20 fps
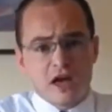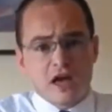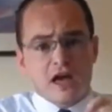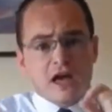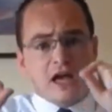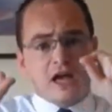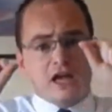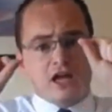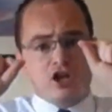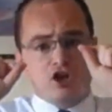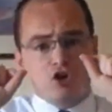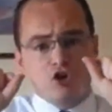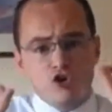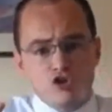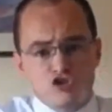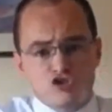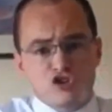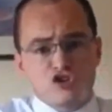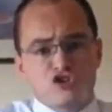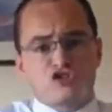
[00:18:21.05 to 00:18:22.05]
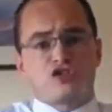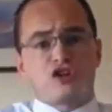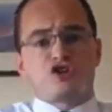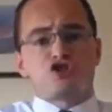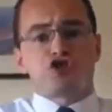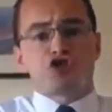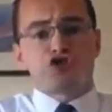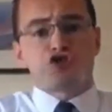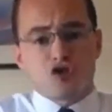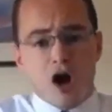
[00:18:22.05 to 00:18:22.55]
He uses the
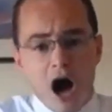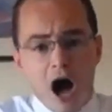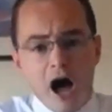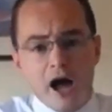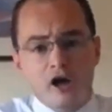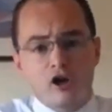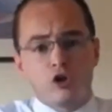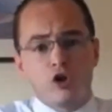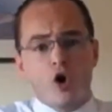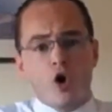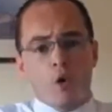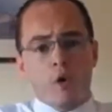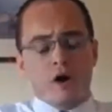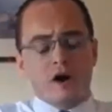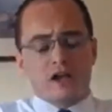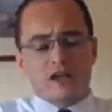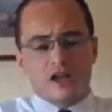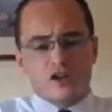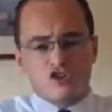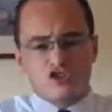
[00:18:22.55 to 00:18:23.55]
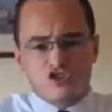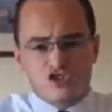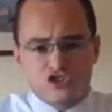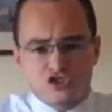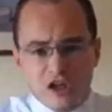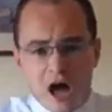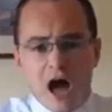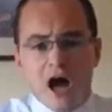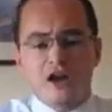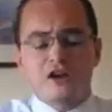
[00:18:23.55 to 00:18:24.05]
trial where he is
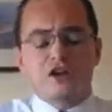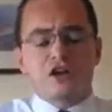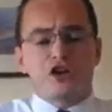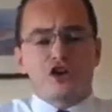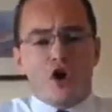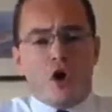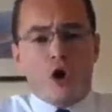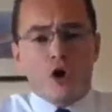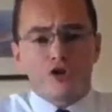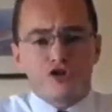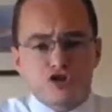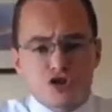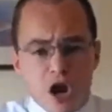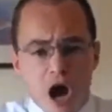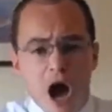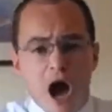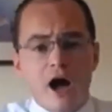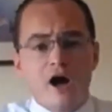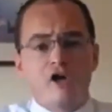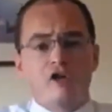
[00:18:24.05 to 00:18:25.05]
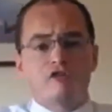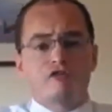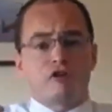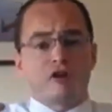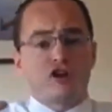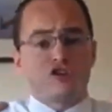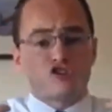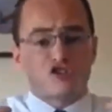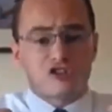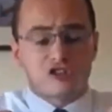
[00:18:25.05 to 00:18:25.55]
standing on trial for
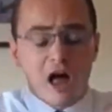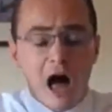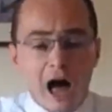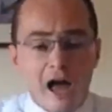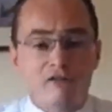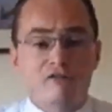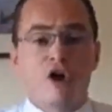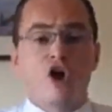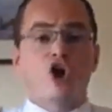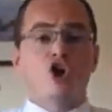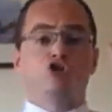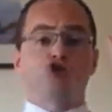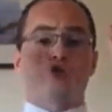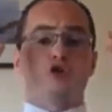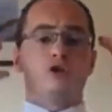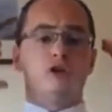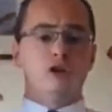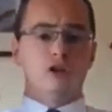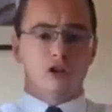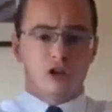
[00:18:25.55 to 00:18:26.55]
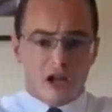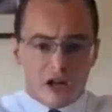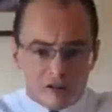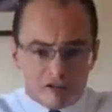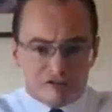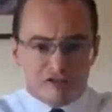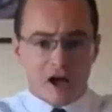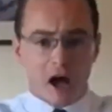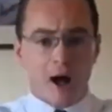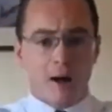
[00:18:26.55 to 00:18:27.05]
his life to
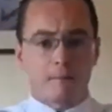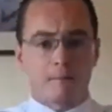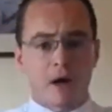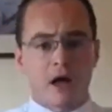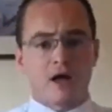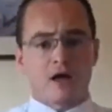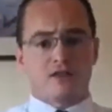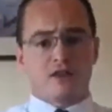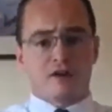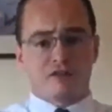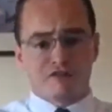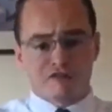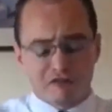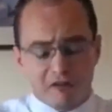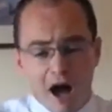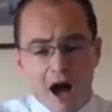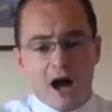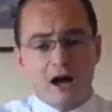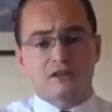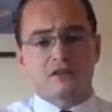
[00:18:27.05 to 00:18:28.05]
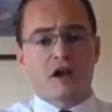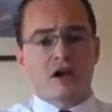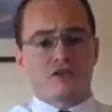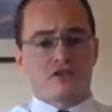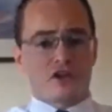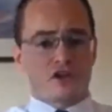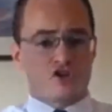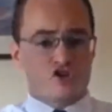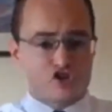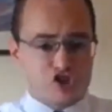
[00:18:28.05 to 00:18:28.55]
lift up the fact
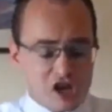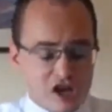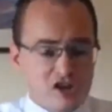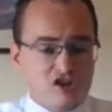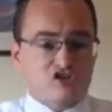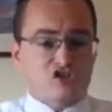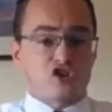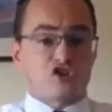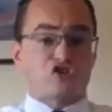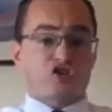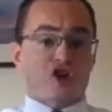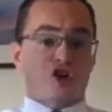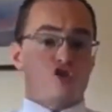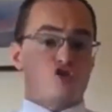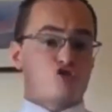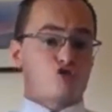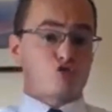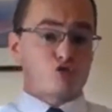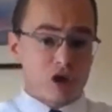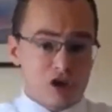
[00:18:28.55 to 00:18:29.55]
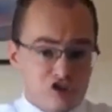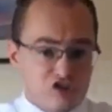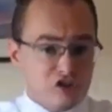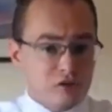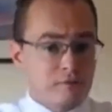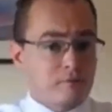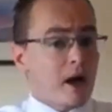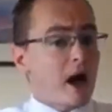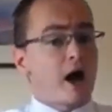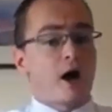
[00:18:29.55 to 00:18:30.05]
that Jesus is
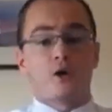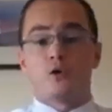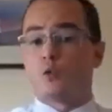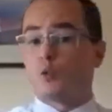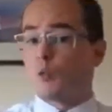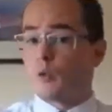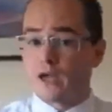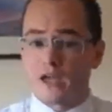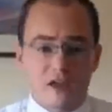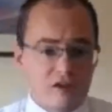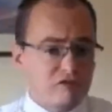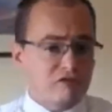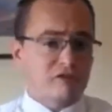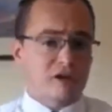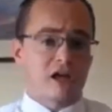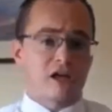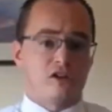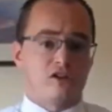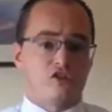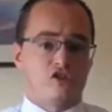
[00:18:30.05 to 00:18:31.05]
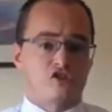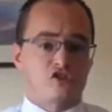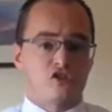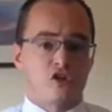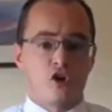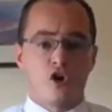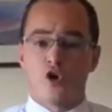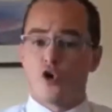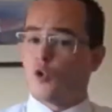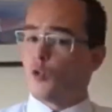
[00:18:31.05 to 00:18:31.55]
risen, and we, friends,
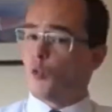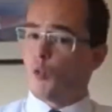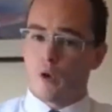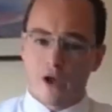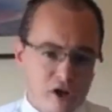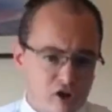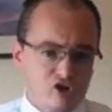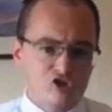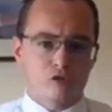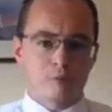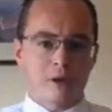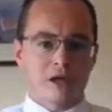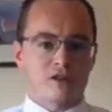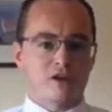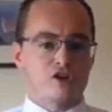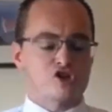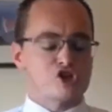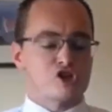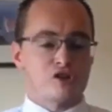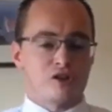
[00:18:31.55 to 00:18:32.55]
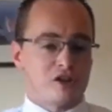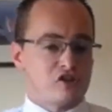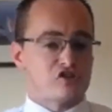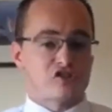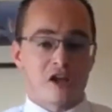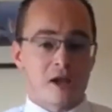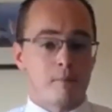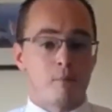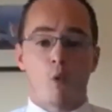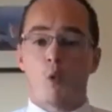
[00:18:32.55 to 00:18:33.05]
we are to be the
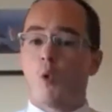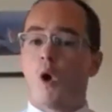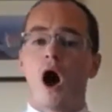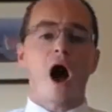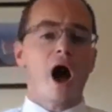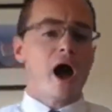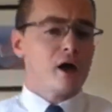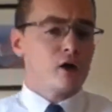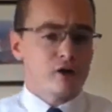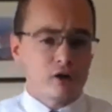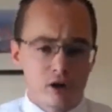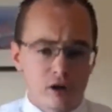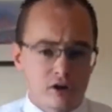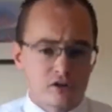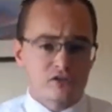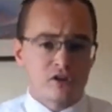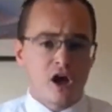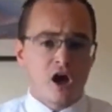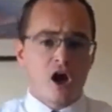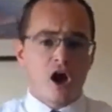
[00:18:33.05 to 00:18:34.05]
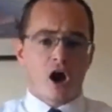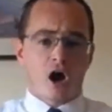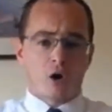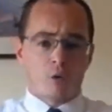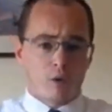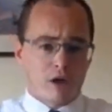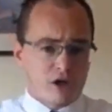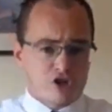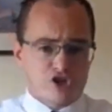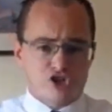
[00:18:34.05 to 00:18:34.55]
same. Why on earth are
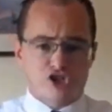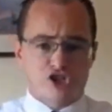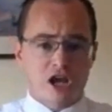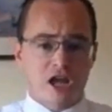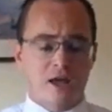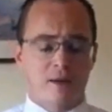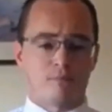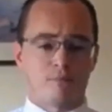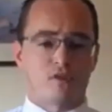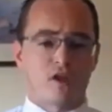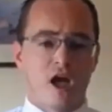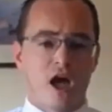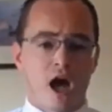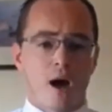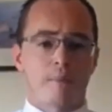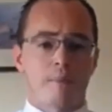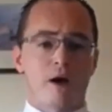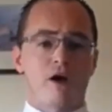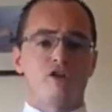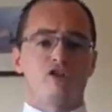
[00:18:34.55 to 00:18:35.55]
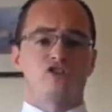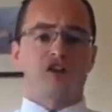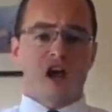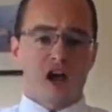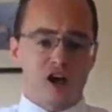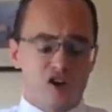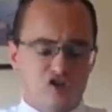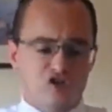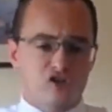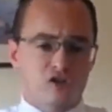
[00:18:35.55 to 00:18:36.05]
we ashamed about
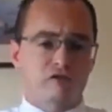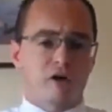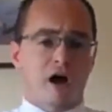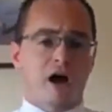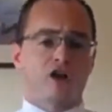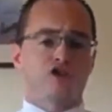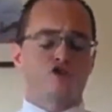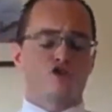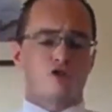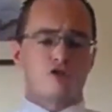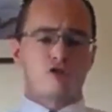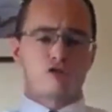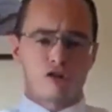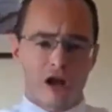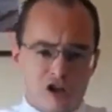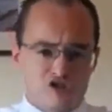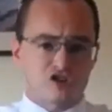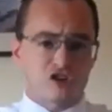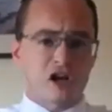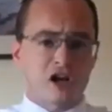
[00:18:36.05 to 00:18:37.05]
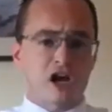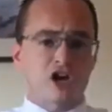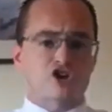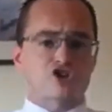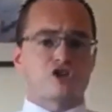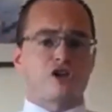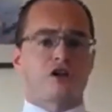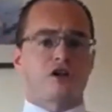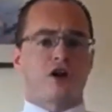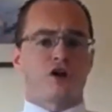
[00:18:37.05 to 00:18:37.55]
testifying to the resurrection
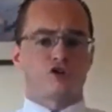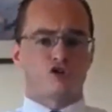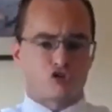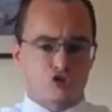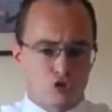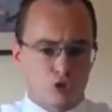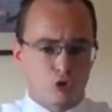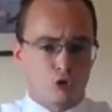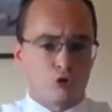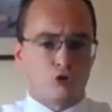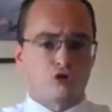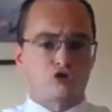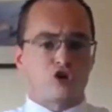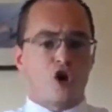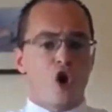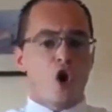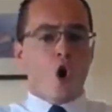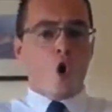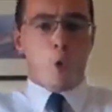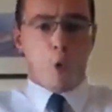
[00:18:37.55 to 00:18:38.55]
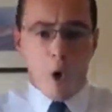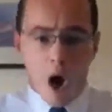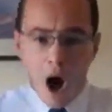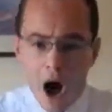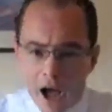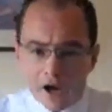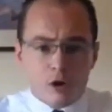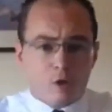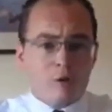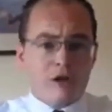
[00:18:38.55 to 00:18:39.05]
in our schools? Why
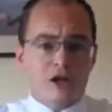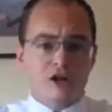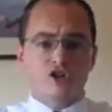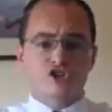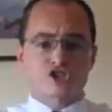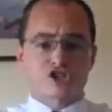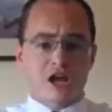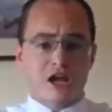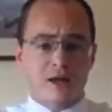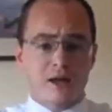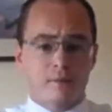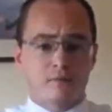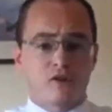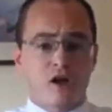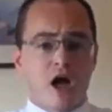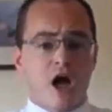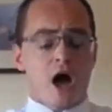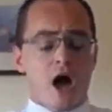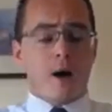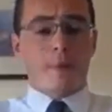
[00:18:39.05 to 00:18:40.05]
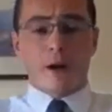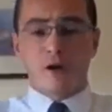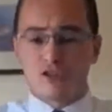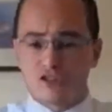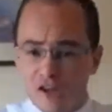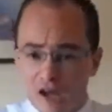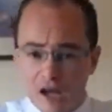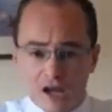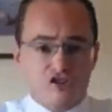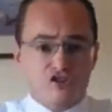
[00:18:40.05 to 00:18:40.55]
are we ashamed about
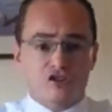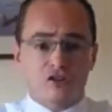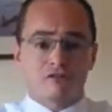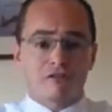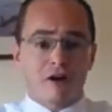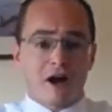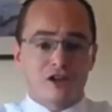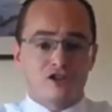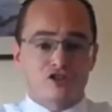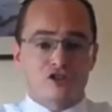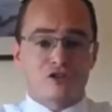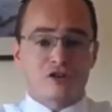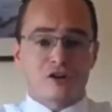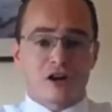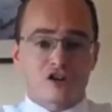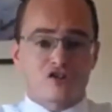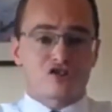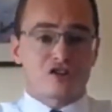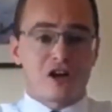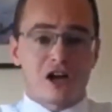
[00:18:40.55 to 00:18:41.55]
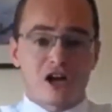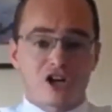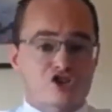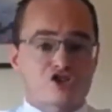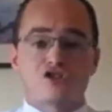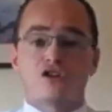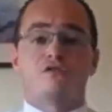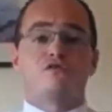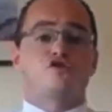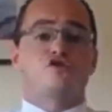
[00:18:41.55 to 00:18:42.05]
testifying to the resurrection
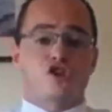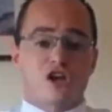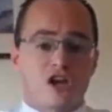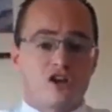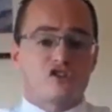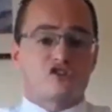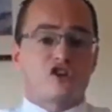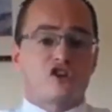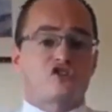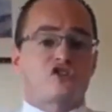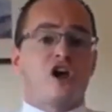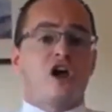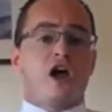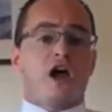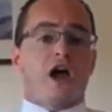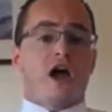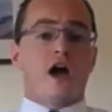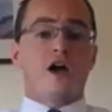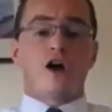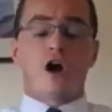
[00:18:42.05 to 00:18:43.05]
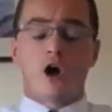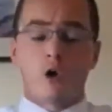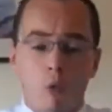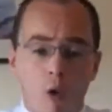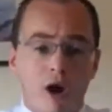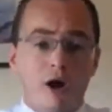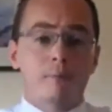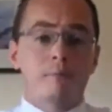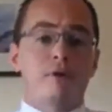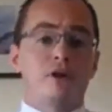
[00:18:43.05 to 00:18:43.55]
of Jesus in our
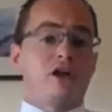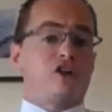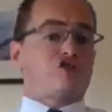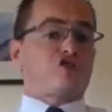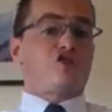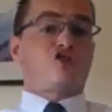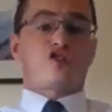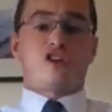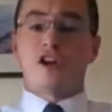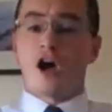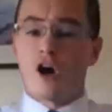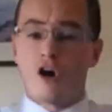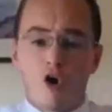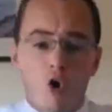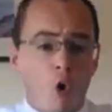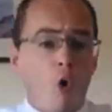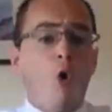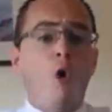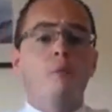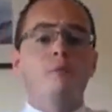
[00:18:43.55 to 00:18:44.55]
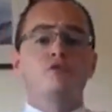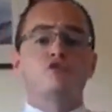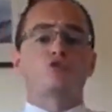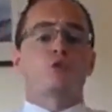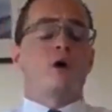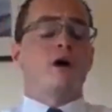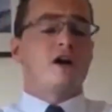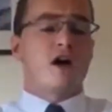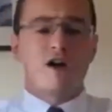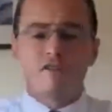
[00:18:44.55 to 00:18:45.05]
workplaces, in our homes,
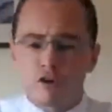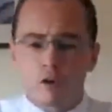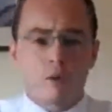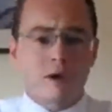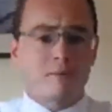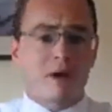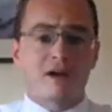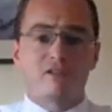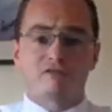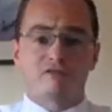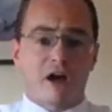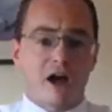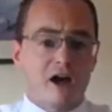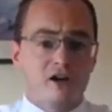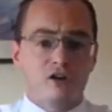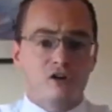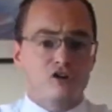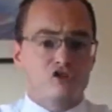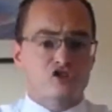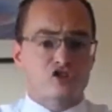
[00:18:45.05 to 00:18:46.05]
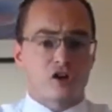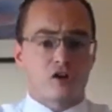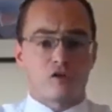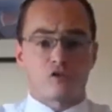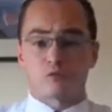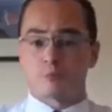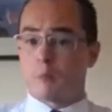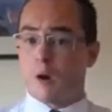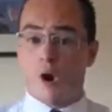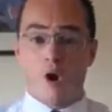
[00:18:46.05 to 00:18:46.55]
wherever we might find
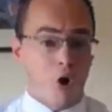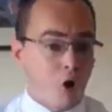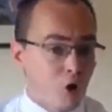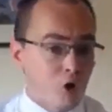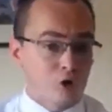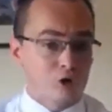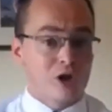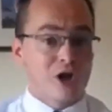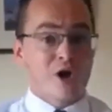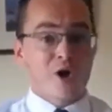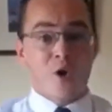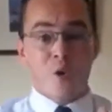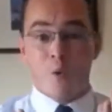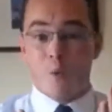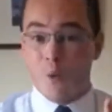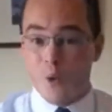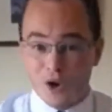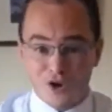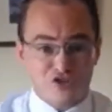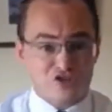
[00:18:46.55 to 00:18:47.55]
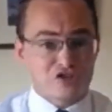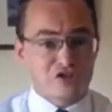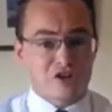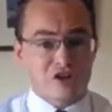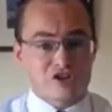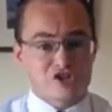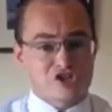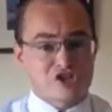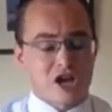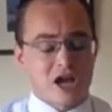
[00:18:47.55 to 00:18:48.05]
ourselves? Paul wasn't
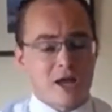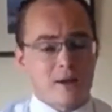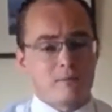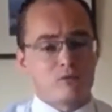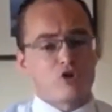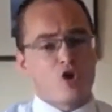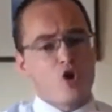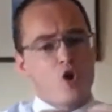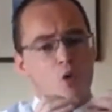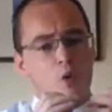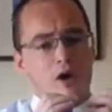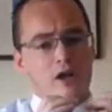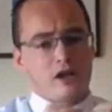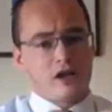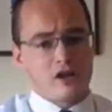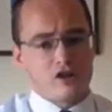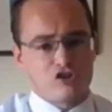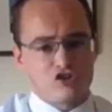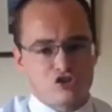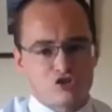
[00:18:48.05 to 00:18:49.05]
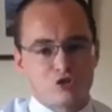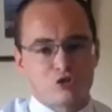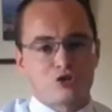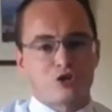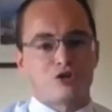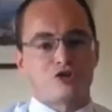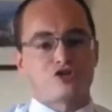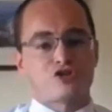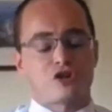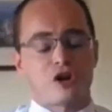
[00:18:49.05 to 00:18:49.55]
ashamed when he stood
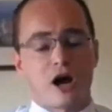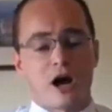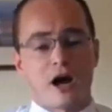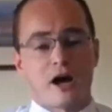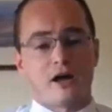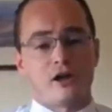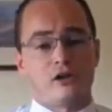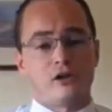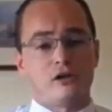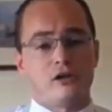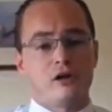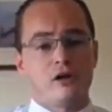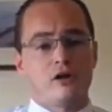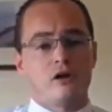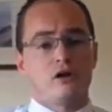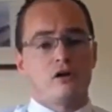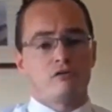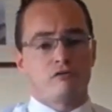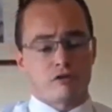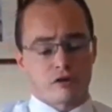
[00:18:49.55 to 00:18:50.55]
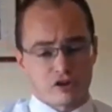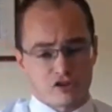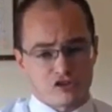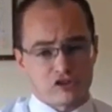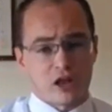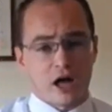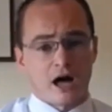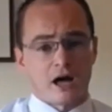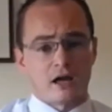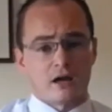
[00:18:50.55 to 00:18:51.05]
on trial for his
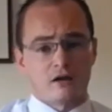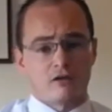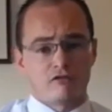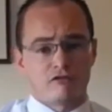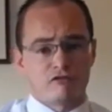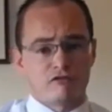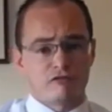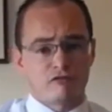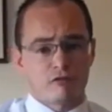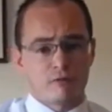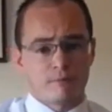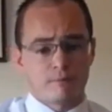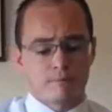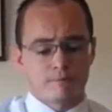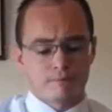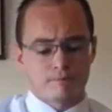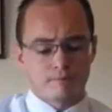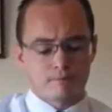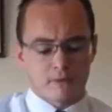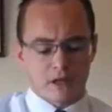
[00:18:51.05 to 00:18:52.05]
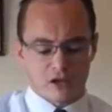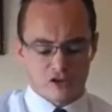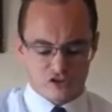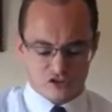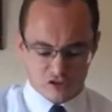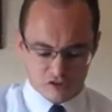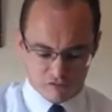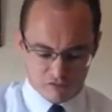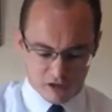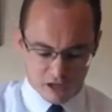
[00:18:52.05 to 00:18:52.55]
life, his
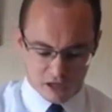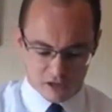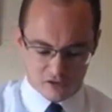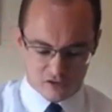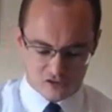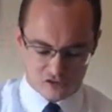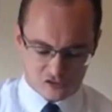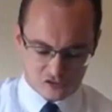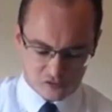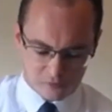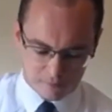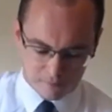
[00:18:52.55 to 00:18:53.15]
defense.